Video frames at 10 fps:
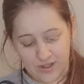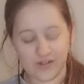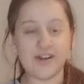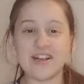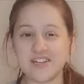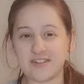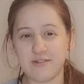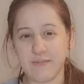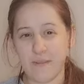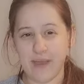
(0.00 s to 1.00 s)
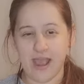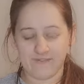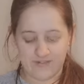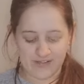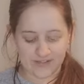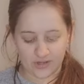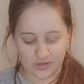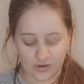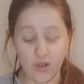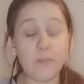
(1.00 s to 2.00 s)
I don't actually remember everything that I
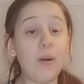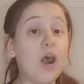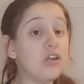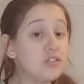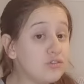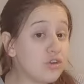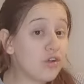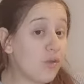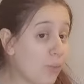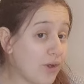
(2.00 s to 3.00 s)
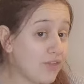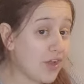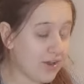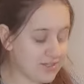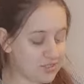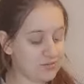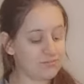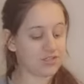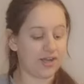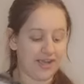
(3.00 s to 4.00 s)
got, but I do know that one of the
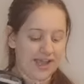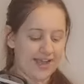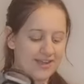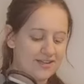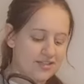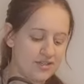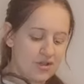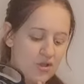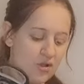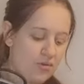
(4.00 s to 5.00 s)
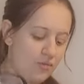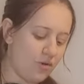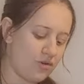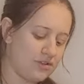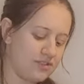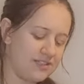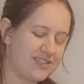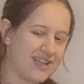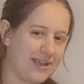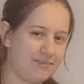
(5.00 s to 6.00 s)
items I had
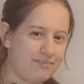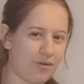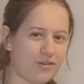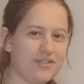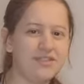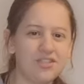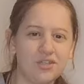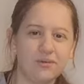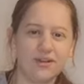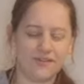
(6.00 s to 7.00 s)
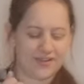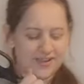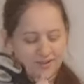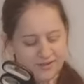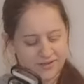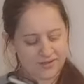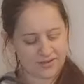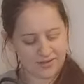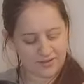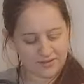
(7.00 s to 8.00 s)
was a bodysuit, I think.
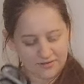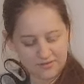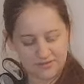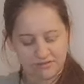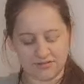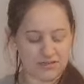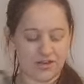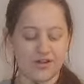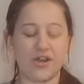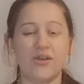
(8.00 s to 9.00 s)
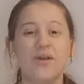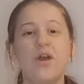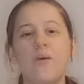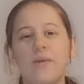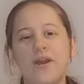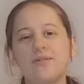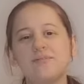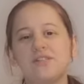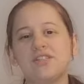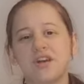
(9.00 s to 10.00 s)
I don't know. When I
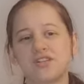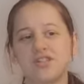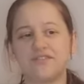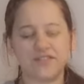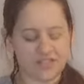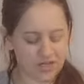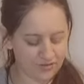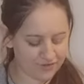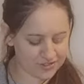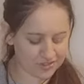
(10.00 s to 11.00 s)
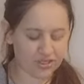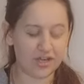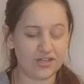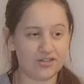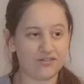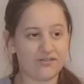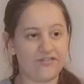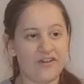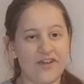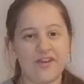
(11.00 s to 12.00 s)
was searching for stuff, I just kind of
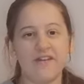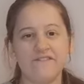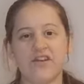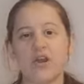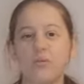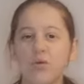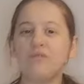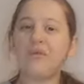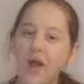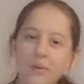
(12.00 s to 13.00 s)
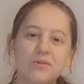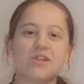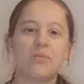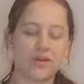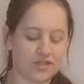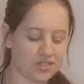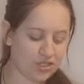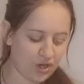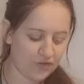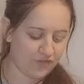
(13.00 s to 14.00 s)
felt what vibe was I wanting to
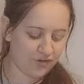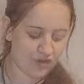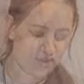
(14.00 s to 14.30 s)
go for.